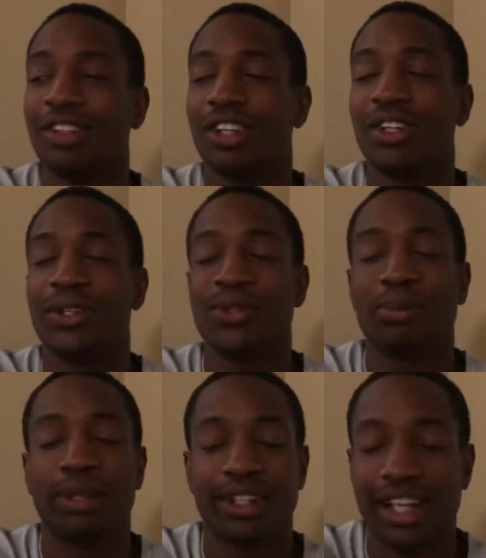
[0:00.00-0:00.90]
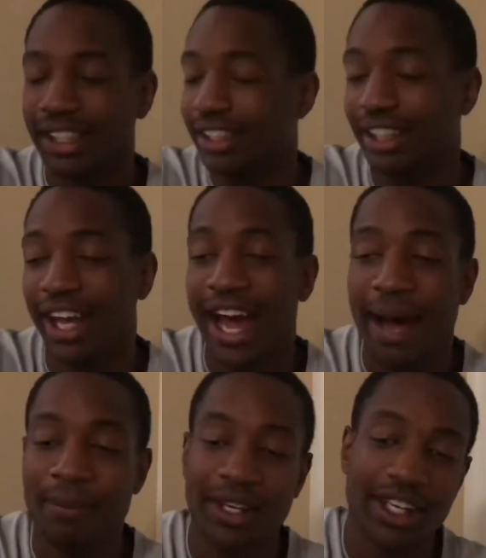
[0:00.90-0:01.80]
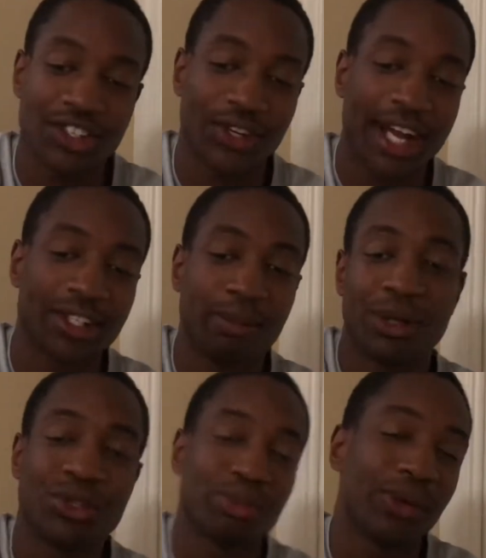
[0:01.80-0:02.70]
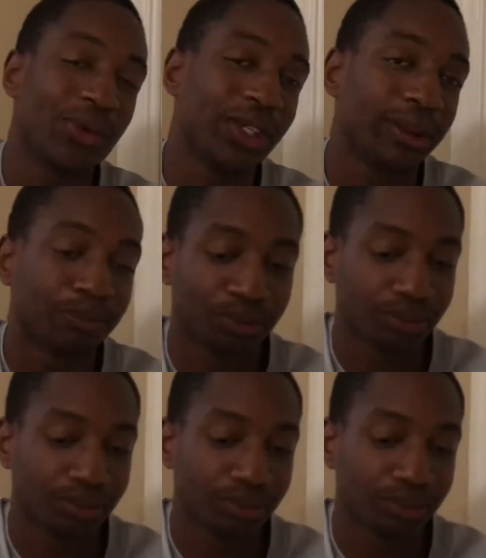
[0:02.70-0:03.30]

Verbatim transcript: close, but that didn't happen, and so I had to postpone it